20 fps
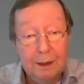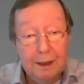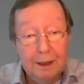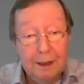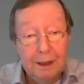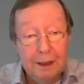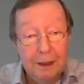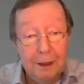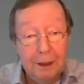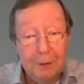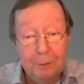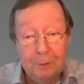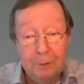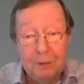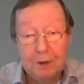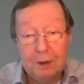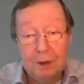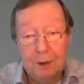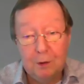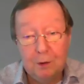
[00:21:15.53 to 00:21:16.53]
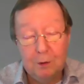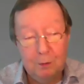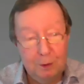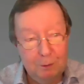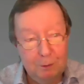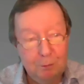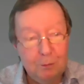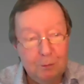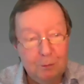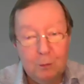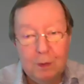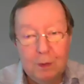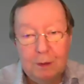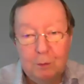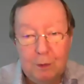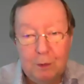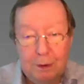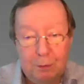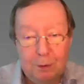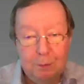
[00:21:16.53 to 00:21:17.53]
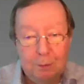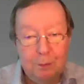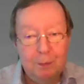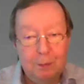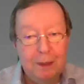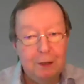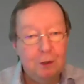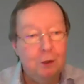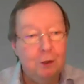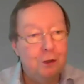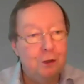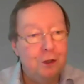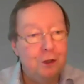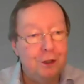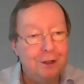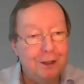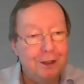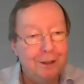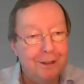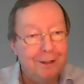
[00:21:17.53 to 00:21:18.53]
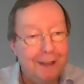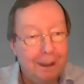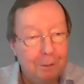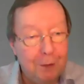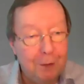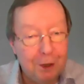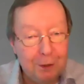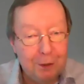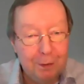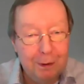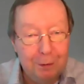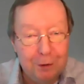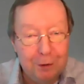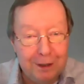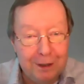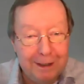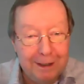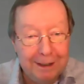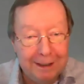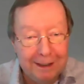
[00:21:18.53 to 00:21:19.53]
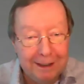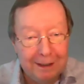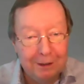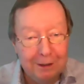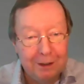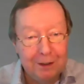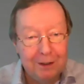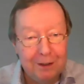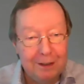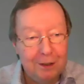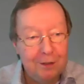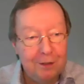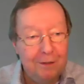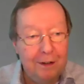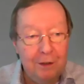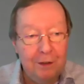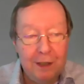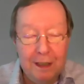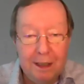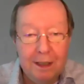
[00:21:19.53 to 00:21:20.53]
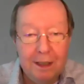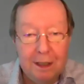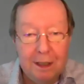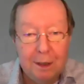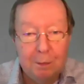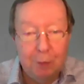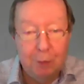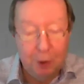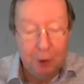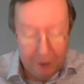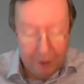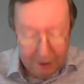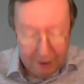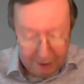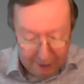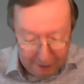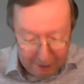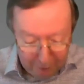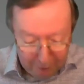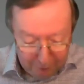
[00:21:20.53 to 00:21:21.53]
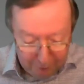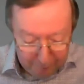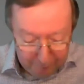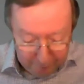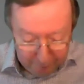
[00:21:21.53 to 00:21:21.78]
So we were a bit cautious on how much we were drinking because it's very easy to pour it down.